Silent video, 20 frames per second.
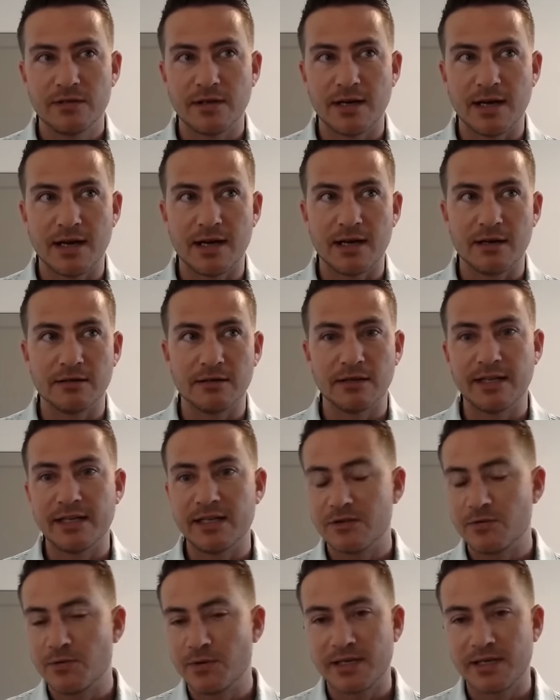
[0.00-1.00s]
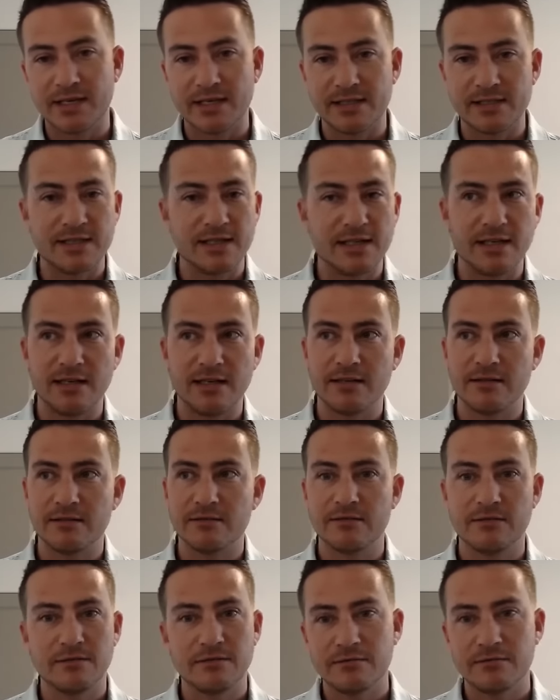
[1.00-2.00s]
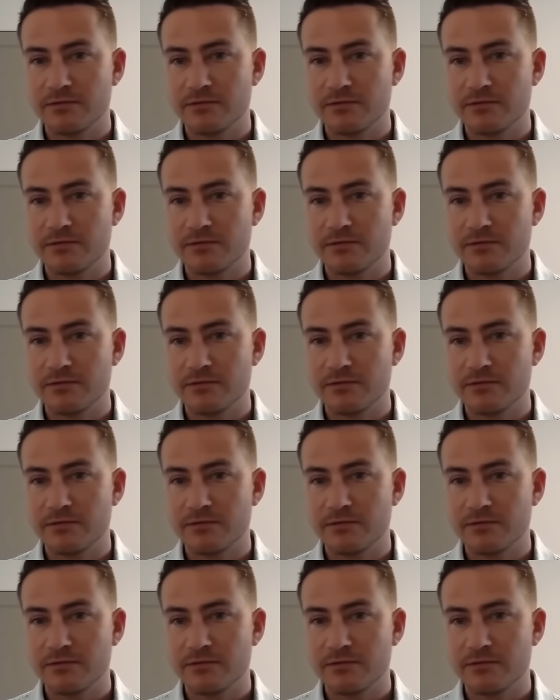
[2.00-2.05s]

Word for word: late 2019,